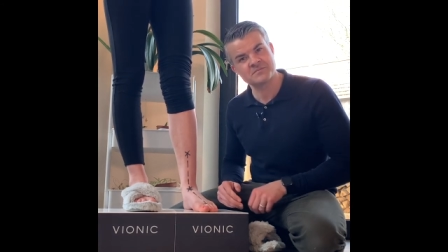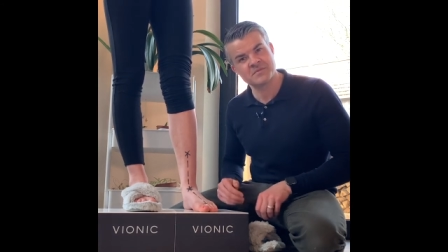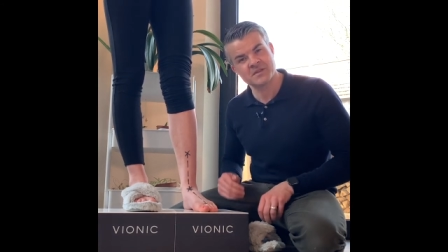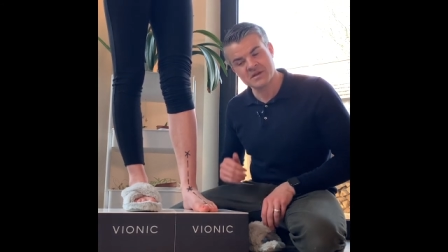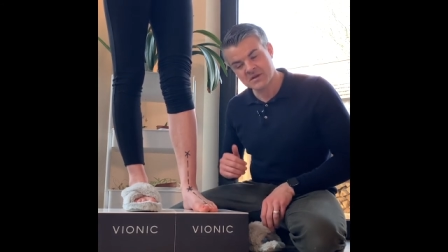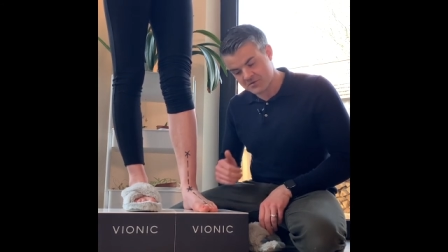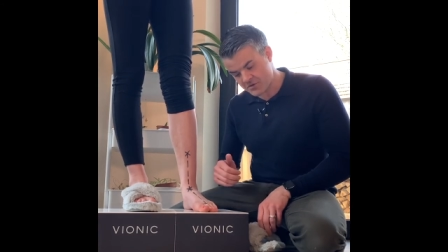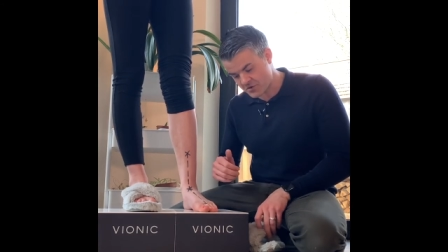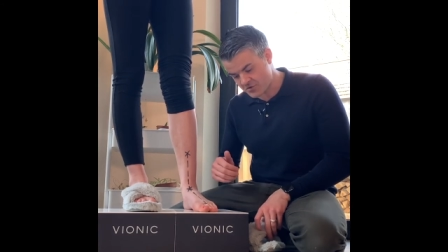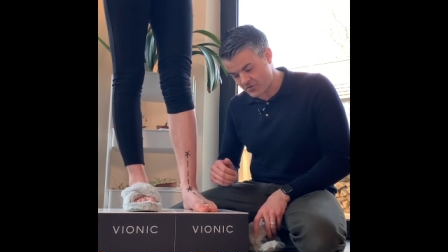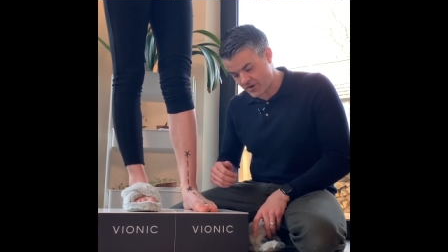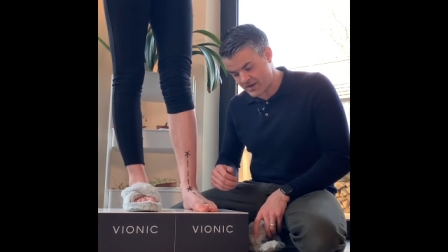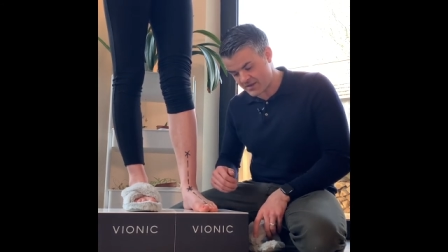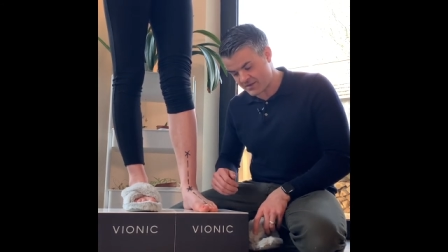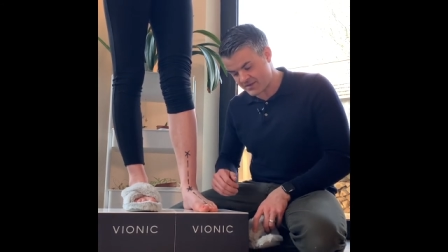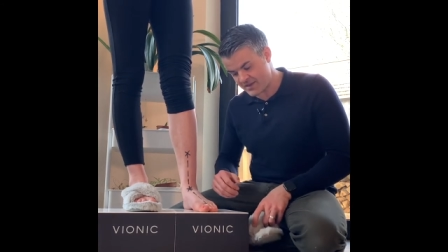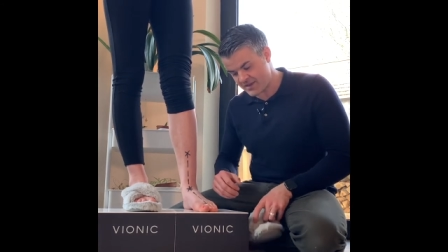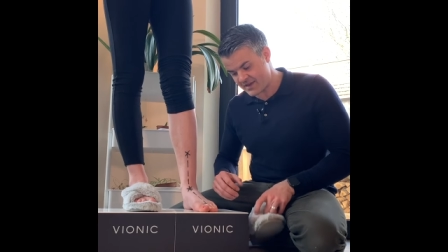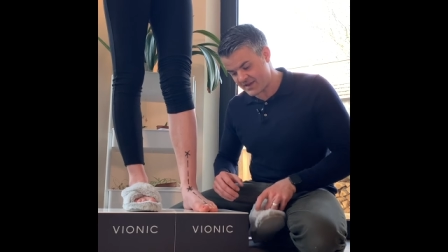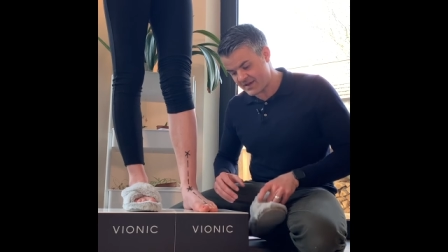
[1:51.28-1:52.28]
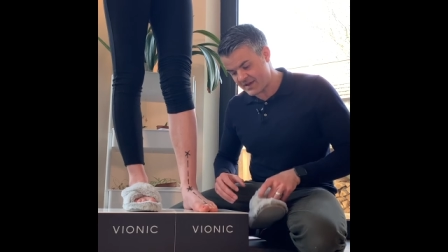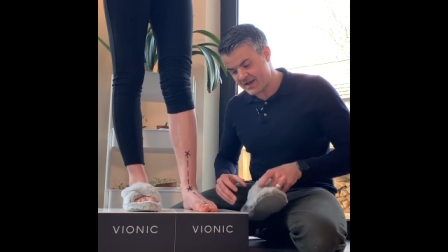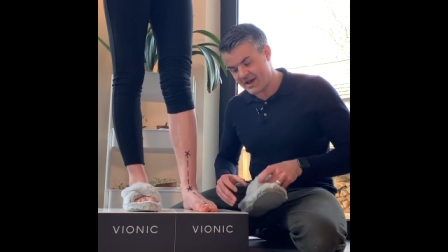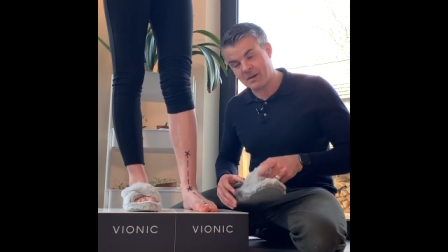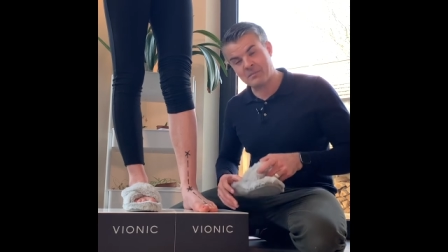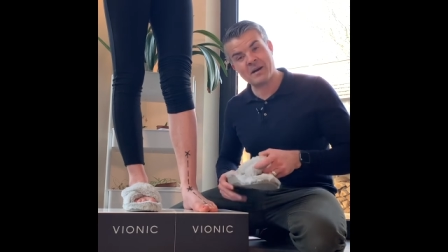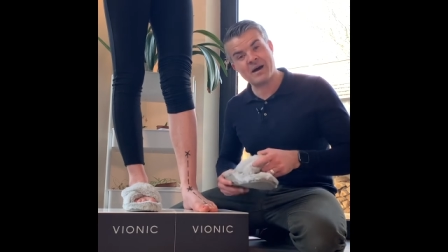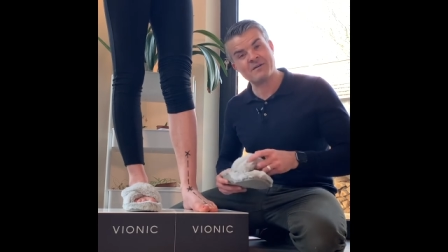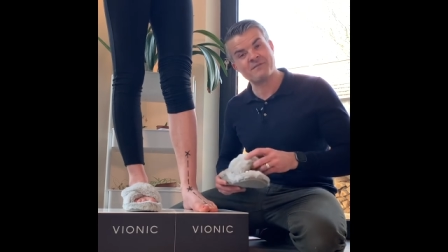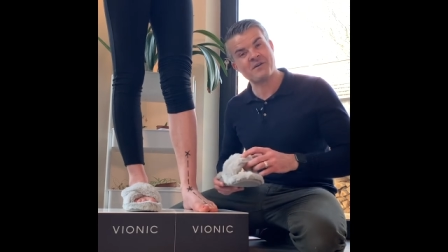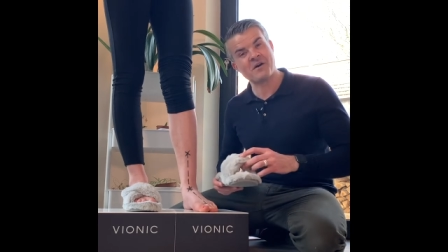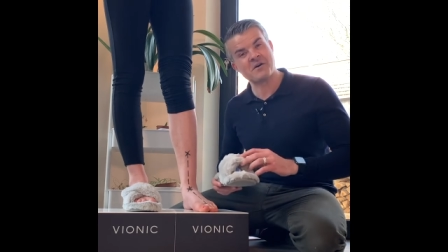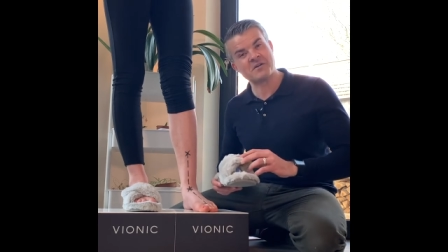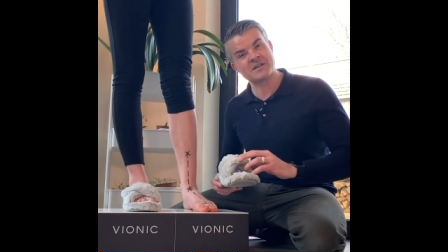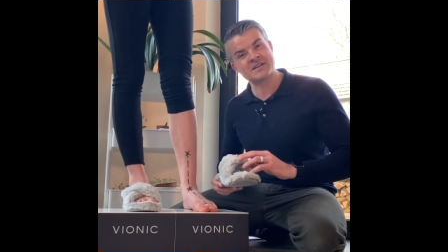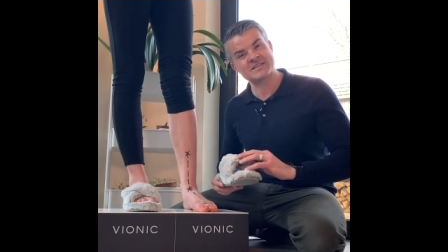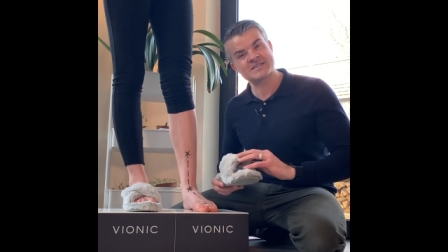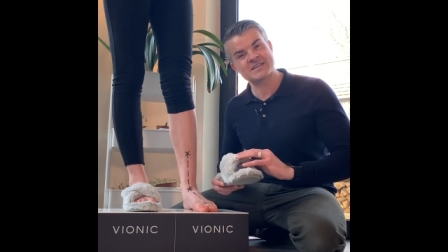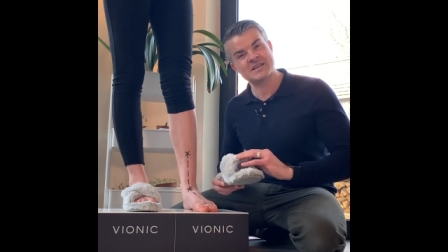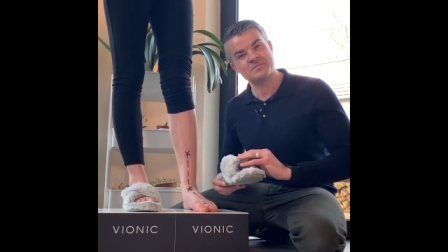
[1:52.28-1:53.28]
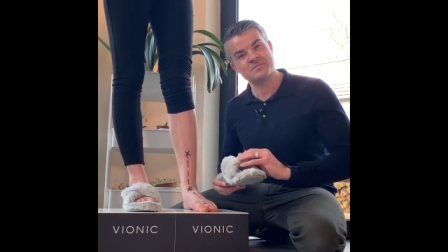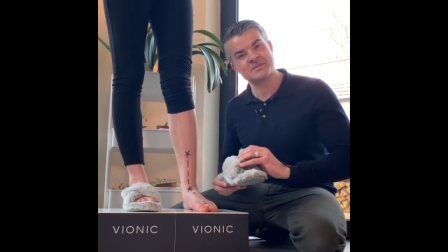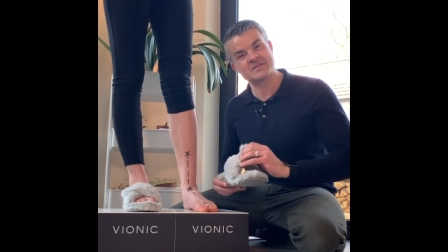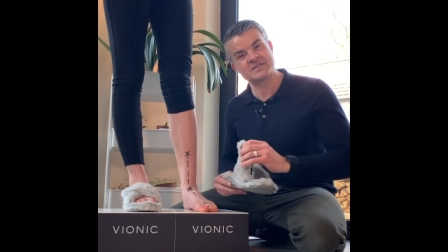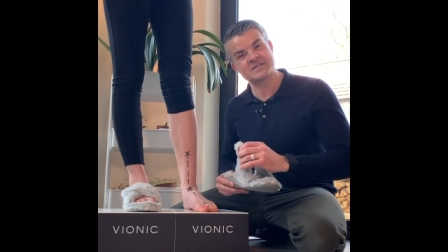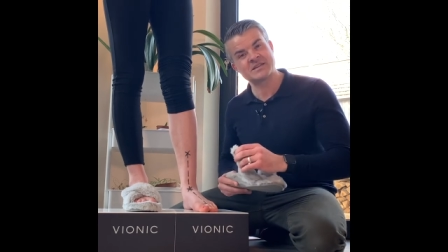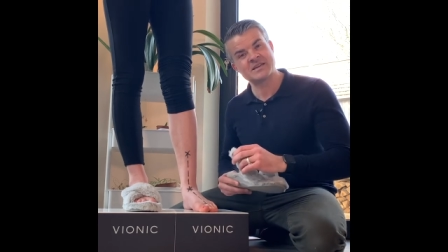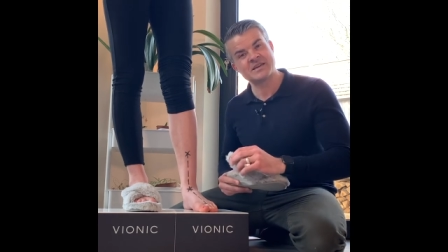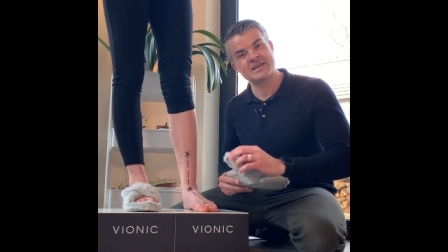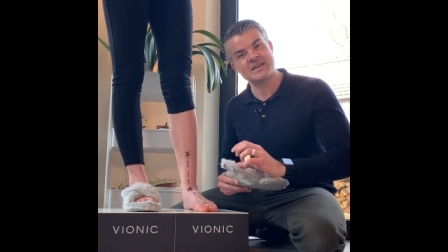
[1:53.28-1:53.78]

The great thing about Vionic slippers